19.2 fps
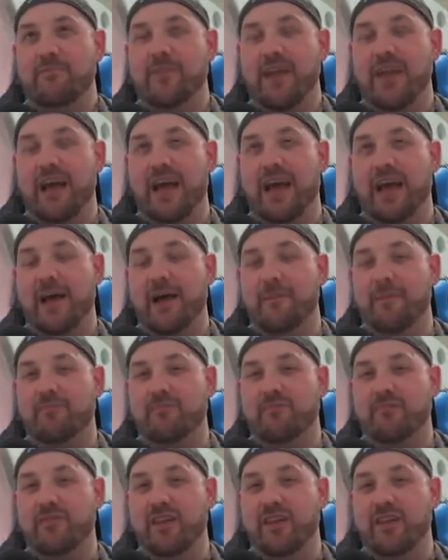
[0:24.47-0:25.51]

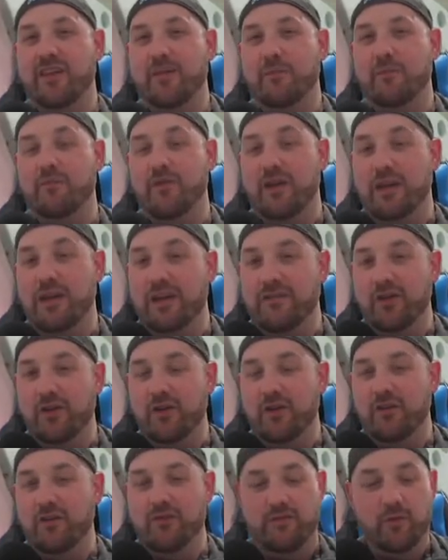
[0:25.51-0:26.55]
um,
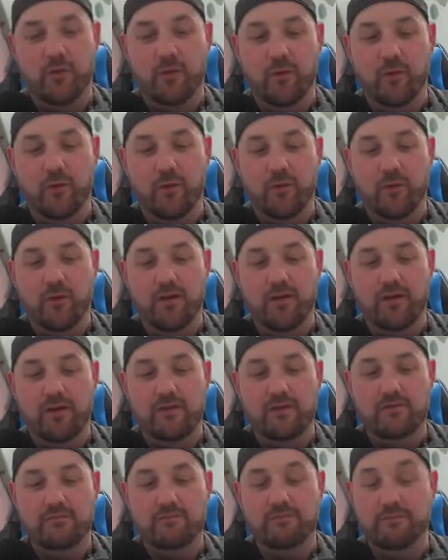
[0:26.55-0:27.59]
previewed
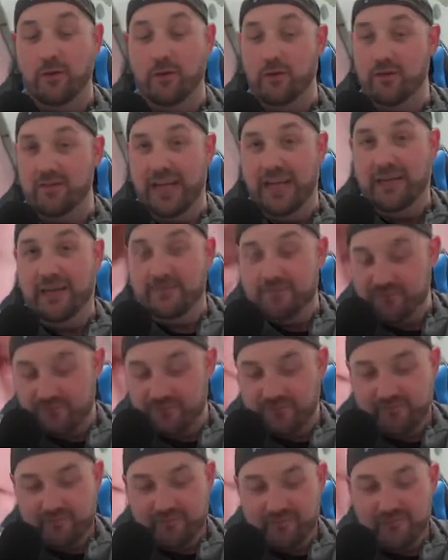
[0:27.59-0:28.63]
for Baldur's Gate.
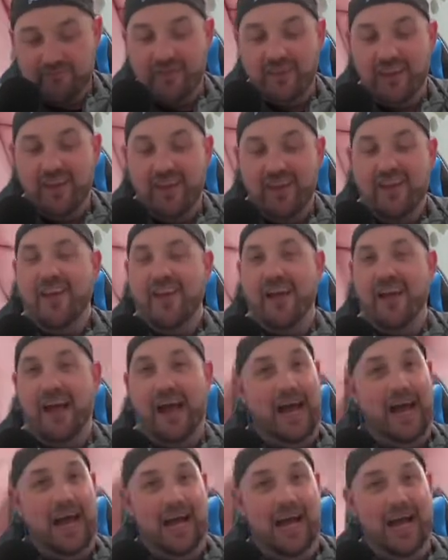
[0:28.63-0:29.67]

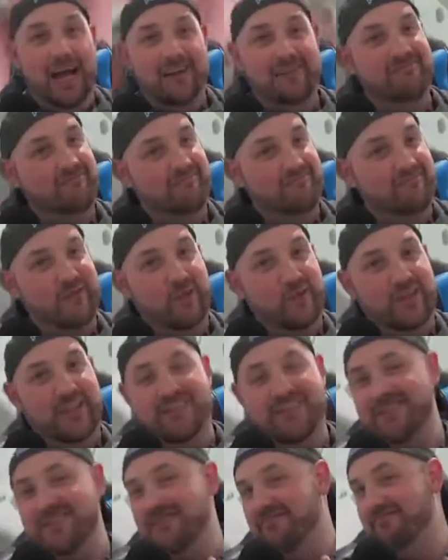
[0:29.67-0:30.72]
Uh, two
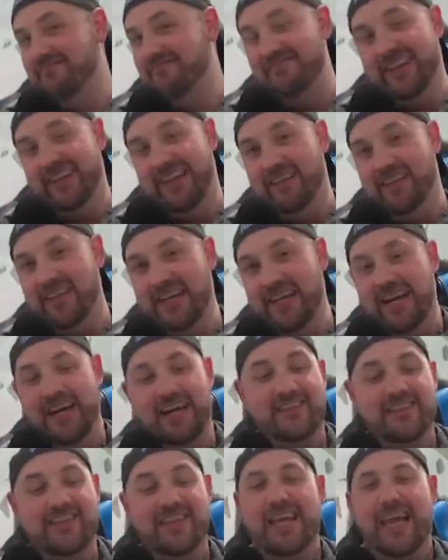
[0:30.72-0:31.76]
things. Love the
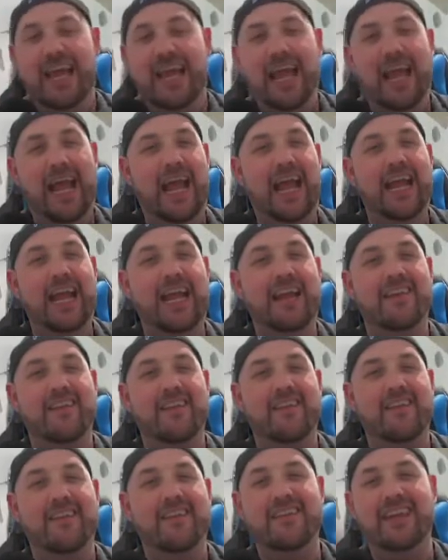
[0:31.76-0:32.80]
art, and
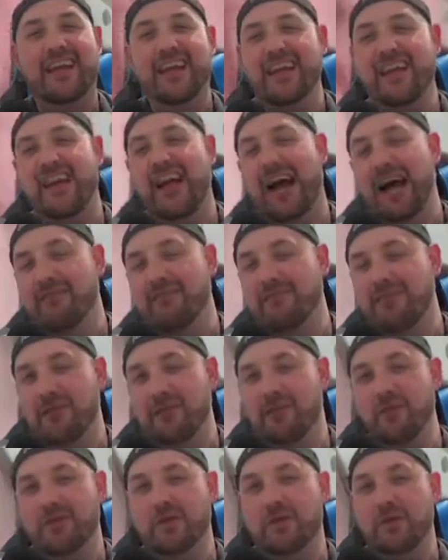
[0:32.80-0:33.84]
the second, I really
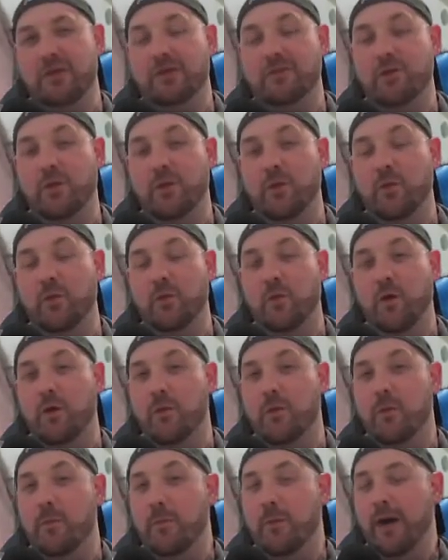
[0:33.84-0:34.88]
wanted to explore
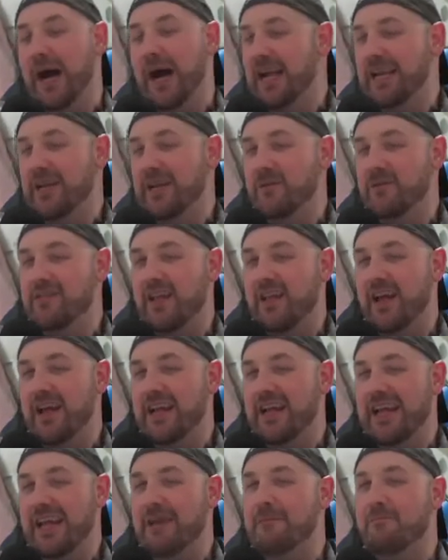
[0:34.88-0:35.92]
what Party was
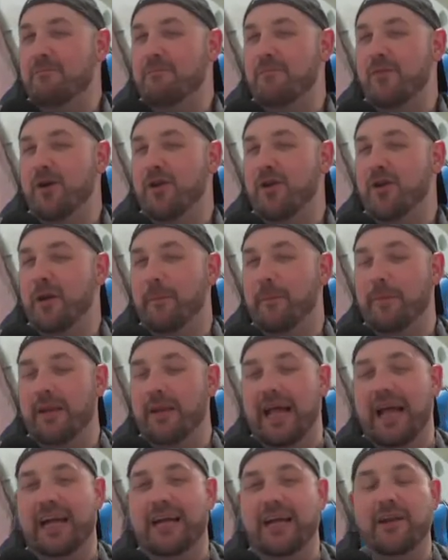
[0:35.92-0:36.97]
like in mono
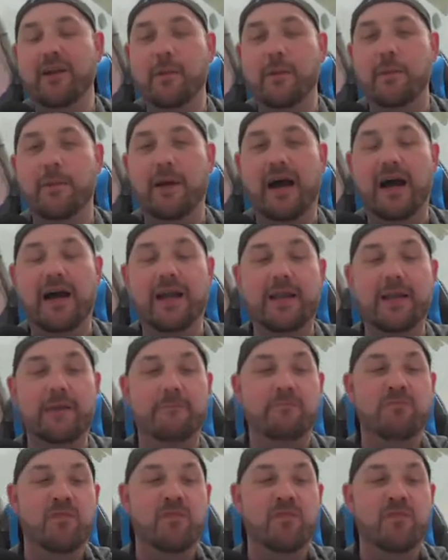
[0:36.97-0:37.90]
black. I know Party